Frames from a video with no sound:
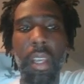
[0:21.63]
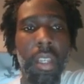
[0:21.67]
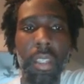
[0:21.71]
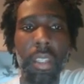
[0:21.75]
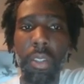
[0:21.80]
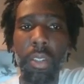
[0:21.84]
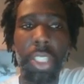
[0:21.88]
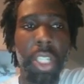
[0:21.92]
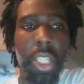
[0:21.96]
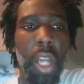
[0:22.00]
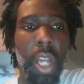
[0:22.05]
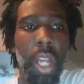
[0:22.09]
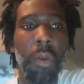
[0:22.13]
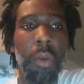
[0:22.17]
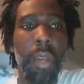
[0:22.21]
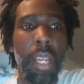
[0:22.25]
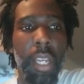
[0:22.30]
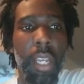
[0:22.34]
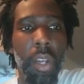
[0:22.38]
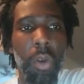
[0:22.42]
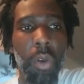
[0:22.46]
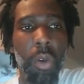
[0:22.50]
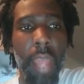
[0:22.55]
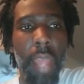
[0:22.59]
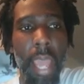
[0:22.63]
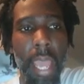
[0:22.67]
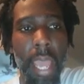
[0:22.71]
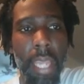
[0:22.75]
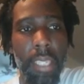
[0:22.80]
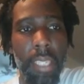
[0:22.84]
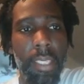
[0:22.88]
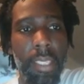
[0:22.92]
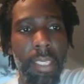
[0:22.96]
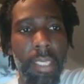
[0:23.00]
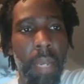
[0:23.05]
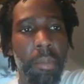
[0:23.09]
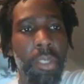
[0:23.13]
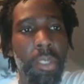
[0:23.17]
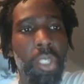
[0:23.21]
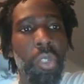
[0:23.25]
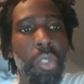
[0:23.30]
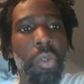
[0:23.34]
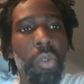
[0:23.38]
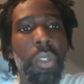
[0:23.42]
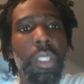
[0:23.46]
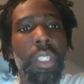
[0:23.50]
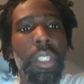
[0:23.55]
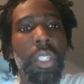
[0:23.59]
You should already know that. Step
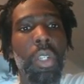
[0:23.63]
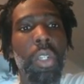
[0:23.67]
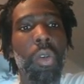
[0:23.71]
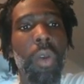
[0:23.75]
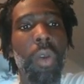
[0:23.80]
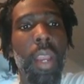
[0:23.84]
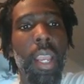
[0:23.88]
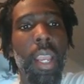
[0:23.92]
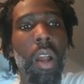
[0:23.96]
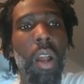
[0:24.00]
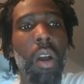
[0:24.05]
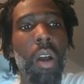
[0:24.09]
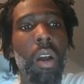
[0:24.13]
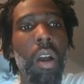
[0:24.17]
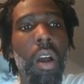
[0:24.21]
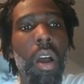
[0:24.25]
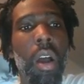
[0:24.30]
two is to create